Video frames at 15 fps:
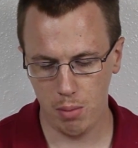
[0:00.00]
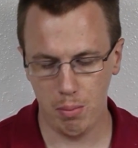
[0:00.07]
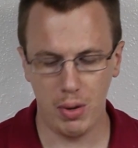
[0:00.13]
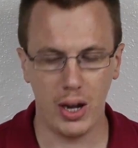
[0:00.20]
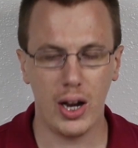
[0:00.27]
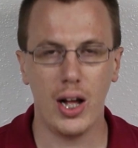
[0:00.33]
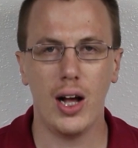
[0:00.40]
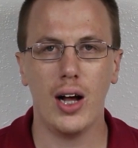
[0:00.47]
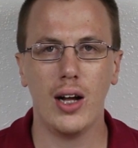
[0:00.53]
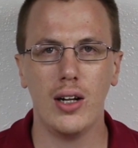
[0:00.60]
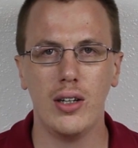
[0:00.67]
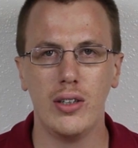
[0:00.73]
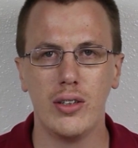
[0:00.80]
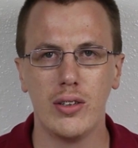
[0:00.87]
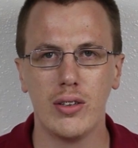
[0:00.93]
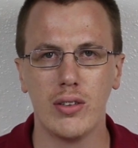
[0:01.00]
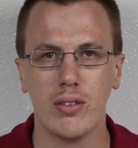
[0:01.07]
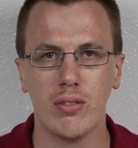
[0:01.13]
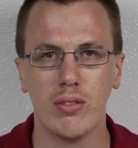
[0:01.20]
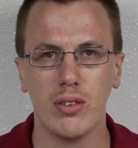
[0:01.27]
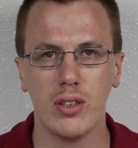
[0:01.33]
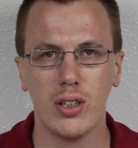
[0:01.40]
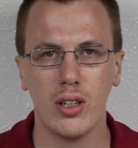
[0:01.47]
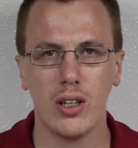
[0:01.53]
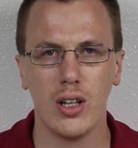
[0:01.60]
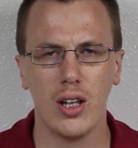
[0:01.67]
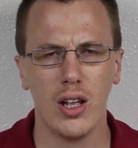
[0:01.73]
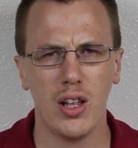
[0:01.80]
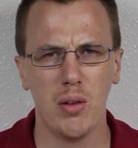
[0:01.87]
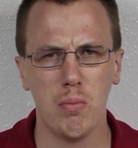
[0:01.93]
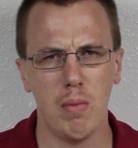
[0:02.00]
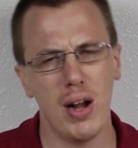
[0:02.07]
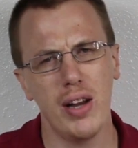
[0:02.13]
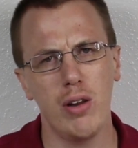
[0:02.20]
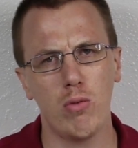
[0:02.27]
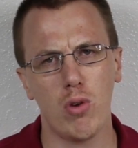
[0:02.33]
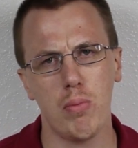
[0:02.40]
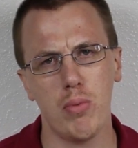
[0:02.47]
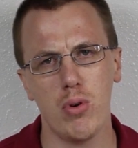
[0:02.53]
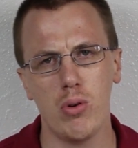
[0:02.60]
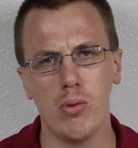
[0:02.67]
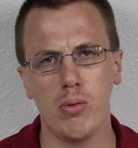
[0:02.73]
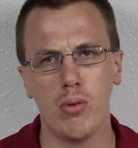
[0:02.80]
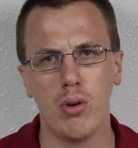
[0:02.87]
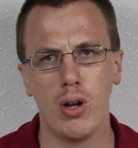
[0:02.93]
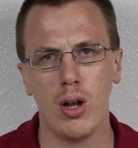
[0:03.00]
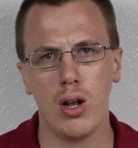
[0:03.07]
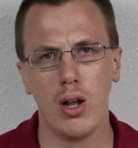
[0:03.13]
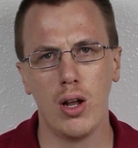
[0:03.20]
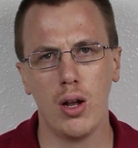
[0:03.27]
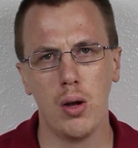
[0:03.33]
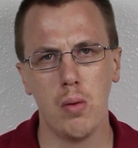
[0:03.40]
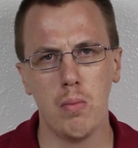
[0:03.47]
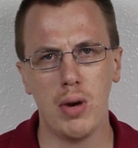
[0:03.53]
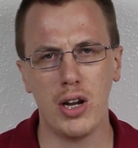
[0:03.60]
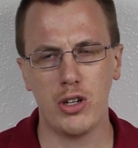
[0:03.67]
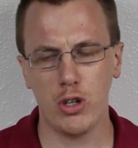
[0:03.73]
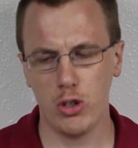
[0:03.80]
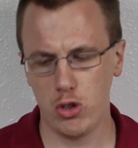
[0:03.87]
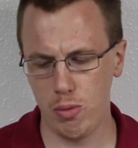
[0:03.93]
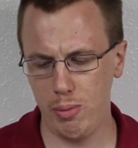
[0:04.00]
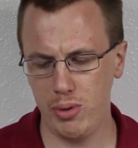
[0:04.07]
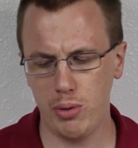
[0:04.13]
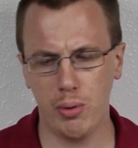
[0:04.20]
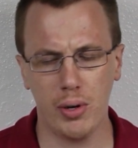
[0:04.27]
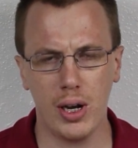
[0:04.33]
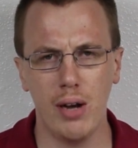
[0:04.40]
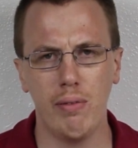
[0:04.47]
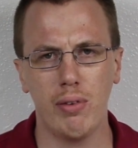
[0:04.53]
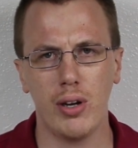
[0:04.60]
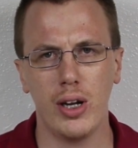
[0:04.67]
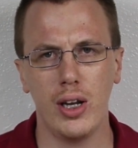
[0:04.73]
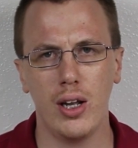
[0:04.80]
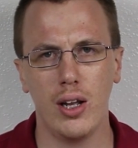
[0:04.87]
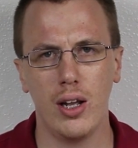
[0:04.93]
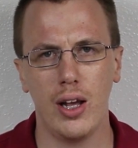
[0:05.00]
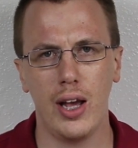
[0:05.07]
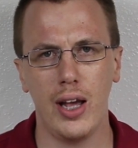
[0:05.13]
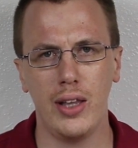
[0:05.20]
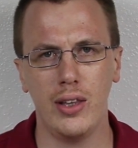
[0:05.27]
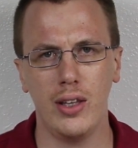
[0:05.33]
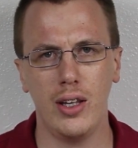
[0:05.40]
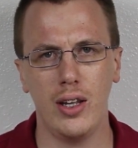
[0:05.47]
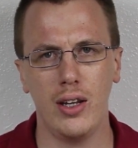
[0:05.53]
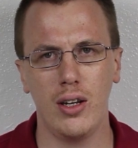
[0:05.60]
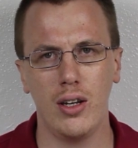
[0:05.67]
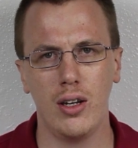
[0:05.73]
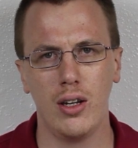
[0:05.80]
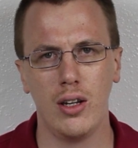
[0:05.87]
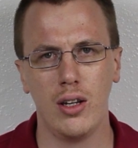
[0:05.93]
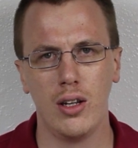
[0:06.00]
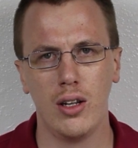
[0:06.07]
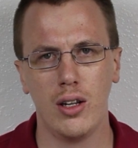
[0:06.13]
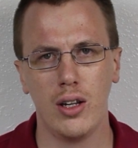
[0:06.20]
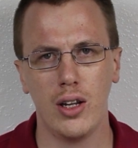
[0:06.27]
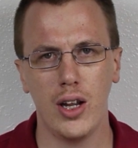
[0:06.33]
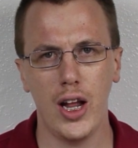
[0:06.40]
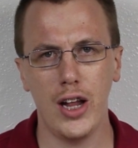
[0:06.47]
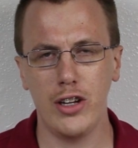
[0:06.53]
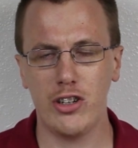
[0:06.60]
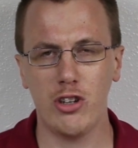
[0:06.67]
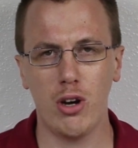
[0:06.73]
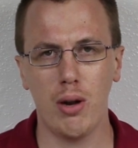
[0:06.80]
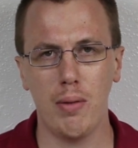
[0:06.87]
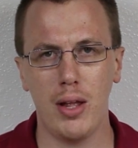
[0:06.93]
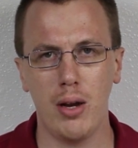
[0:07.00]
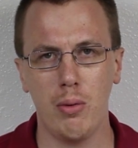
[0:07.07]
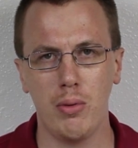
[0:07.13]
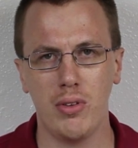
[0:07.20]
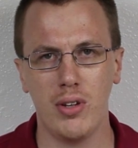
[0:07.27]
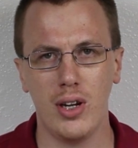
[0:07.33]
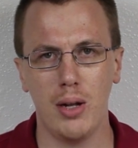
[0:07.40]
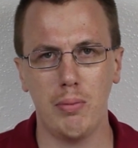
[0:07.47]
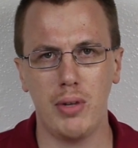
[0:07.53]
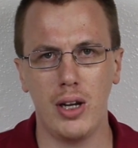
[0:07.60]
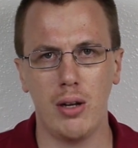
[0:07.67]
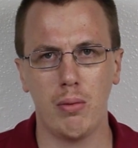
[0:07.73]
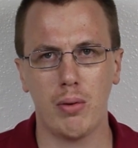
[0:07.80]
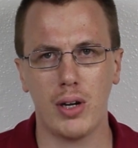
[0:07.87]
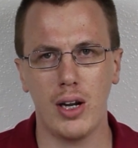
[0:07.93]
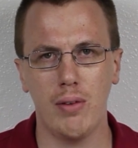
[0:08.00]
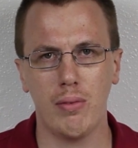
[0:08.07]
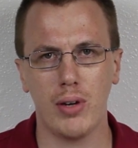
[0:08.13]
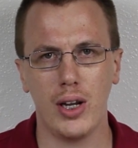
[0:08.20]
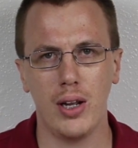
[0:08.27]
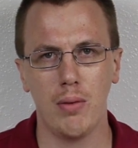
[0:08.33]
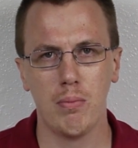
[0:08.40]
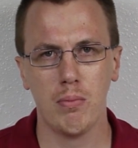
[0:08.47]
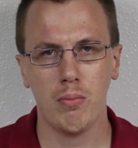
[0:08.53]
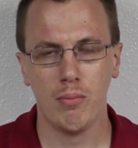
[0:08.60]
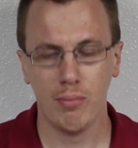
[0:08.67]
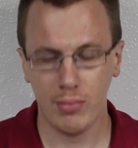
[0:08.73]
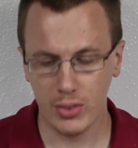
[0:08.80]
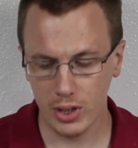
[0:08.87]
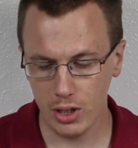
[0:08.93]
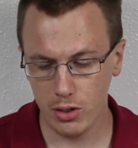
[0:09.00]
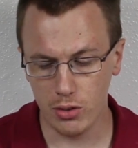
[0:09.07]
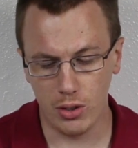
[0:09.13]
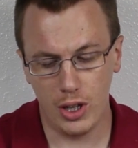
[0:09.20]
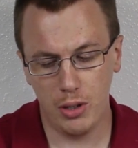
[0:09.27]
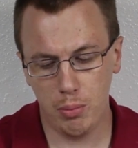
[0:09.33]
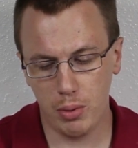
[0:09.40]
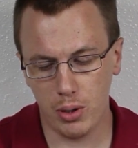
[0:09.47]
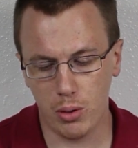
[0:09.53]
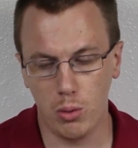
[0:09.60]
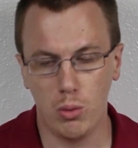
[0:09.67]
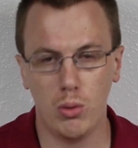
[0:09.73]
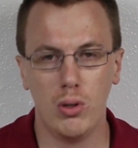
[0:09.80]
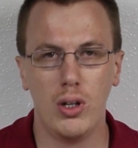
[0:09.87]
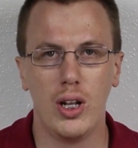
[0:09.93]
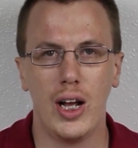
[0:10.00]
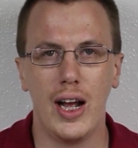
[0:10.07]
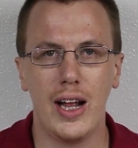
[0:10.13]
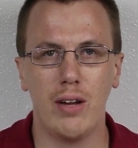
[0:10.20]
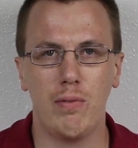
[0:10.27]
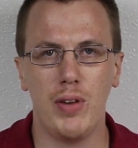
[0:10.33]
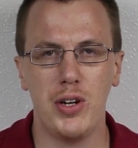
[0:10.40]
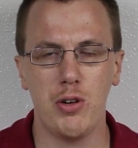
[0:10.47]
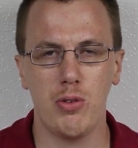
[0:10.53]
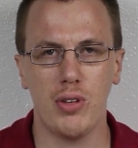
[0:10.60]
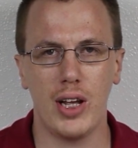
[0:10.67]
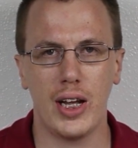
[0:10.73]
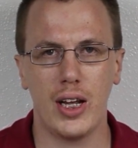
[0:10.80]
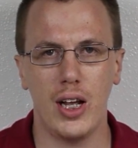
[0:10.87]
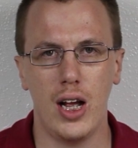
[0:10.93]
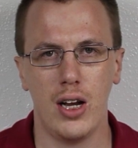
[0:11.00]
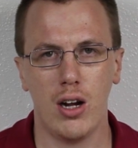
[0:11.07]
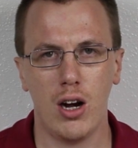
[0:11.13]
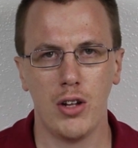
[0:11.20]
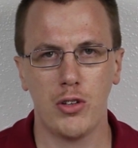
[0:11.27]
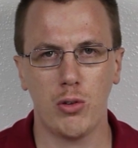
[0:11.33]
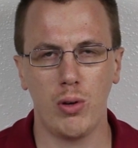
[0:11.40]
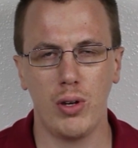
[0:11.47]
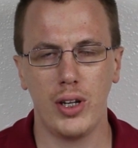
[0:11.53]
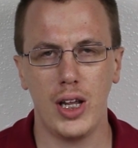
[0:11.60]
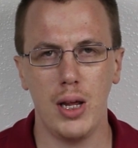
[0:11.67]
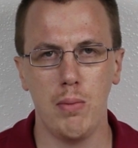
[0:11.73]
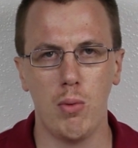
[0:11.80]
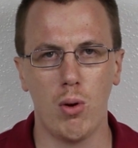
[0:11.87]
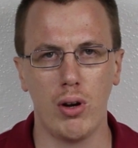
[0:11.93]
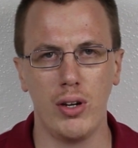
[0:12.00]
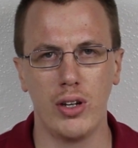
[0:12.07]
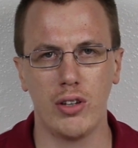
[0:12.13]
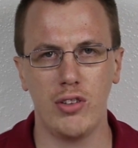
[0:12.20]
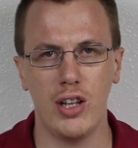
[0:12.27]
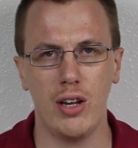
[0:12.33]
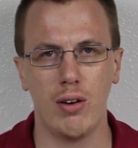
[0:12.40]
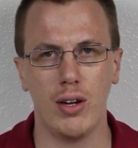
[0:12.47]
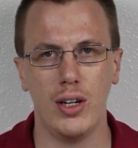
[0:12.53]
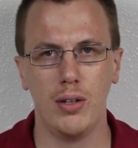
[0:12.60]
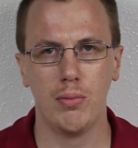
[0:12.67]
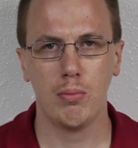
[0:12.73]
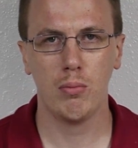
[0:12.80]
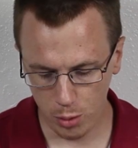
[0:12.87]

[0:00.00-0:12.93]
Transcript: But mine didn't reboot, but I chose reboot to recovery, and then it showed that it was an updated recovery, so that's pretty cool. It features like an on-screen keyboard, etc.